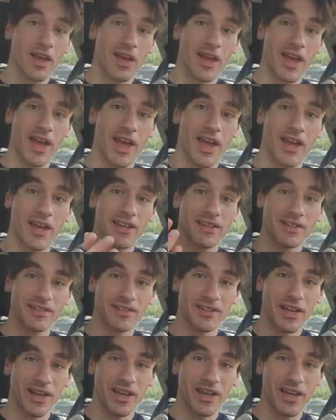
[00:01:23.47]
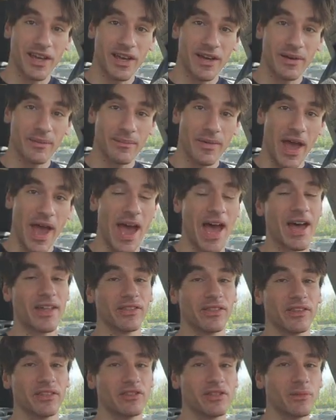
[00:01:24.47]
And I am at
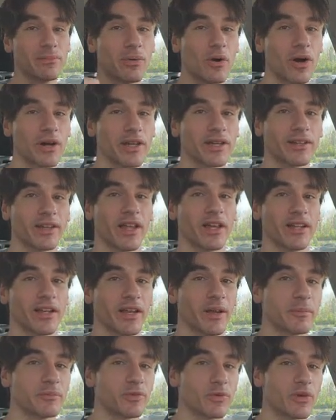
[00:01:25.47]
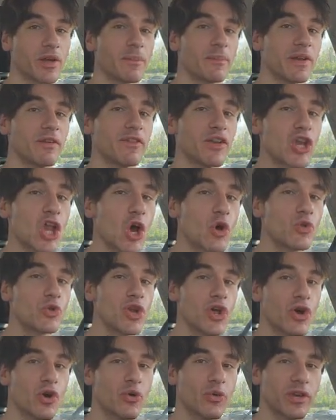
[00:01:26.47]
the gym parking lot and I'm doing a bit of a
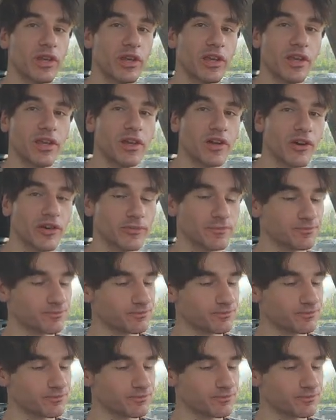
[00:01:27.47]
no-no here.